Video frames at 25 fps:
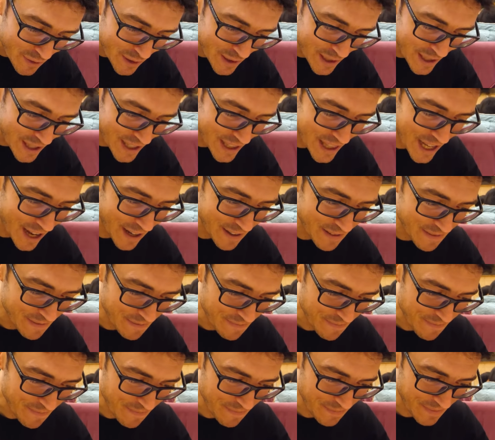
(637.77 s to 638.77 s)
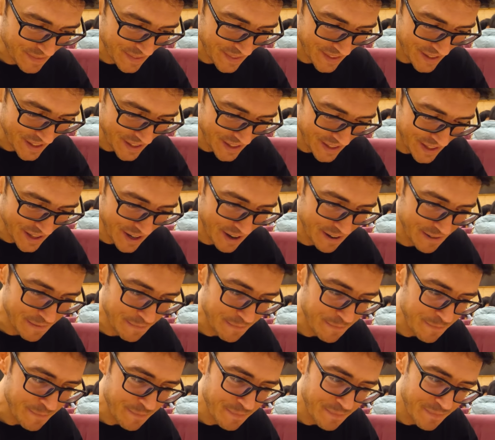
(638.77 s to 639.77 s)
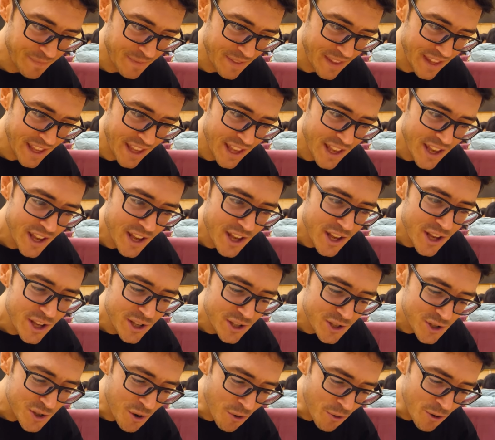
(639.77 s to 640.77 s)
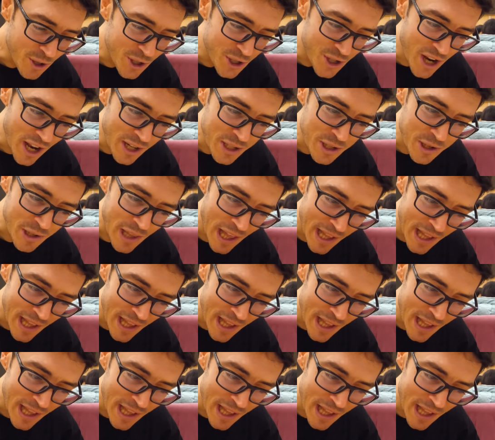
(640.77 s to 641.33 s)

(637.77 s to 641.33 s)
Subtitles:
Look at that. Yeah. So gentle.